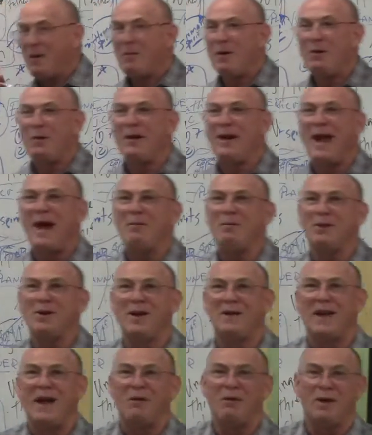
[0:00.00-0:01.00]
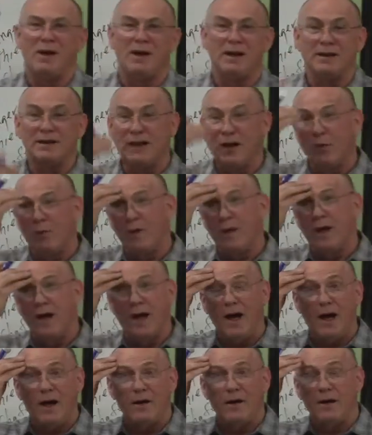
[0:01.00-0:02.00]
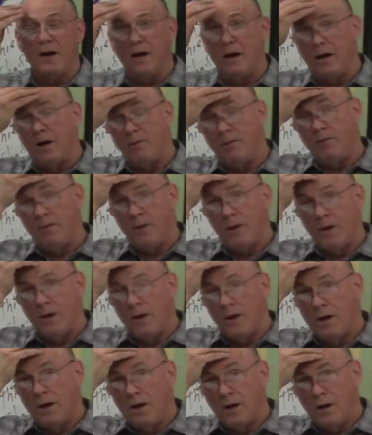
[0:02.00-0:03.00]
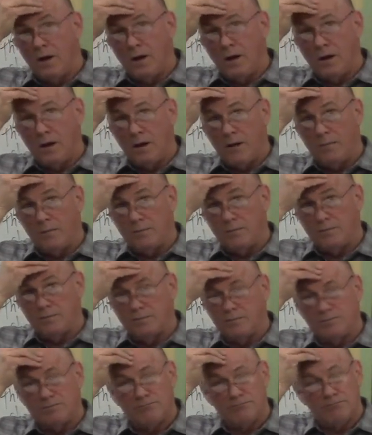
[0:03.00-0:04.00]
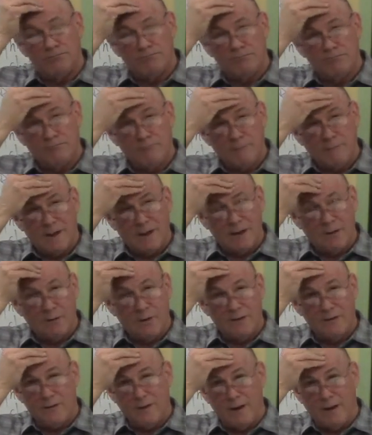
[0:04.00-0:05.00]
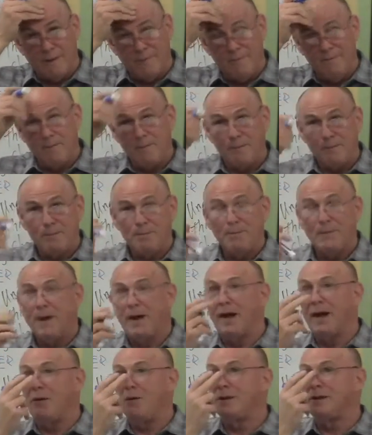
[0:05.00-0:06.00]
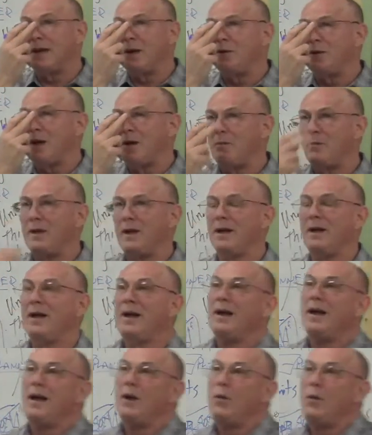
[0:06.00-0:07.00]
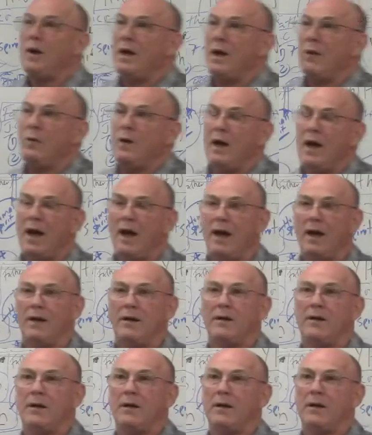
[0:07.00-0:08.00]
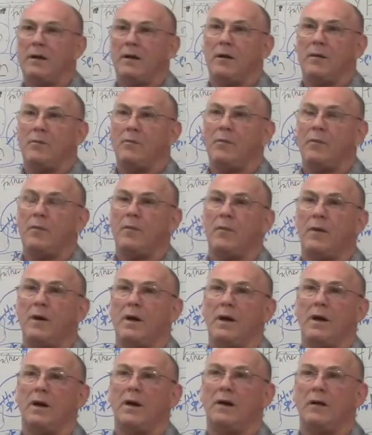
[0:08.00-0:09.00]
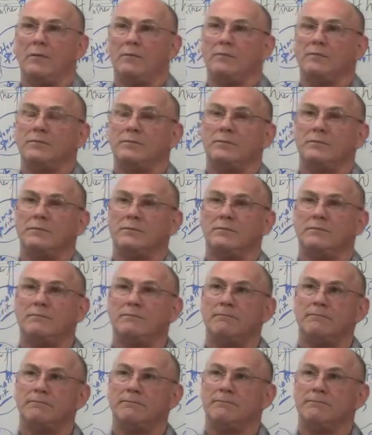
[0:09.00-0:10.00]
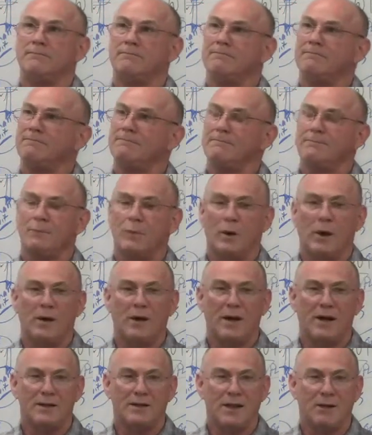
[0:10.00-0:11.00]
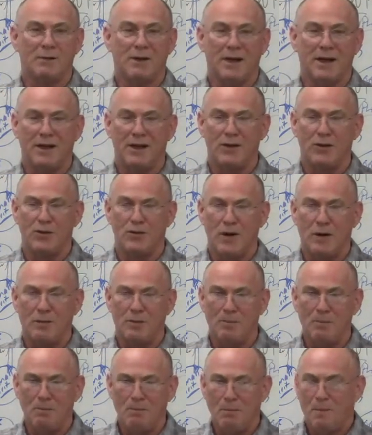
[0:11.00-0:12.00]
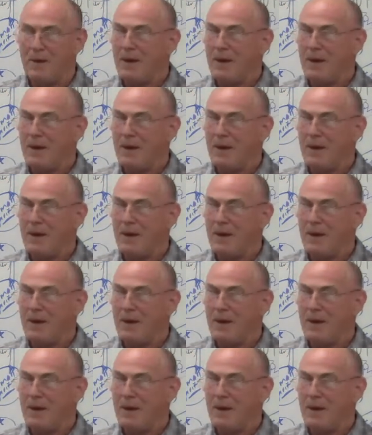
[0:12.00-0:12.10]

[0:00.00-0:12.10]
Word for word: but what happened on that one is that we had, um, um, how do I say it? How do I say it without being, we, we had, uh, um, well, I don't know how to say it without getting in trouble.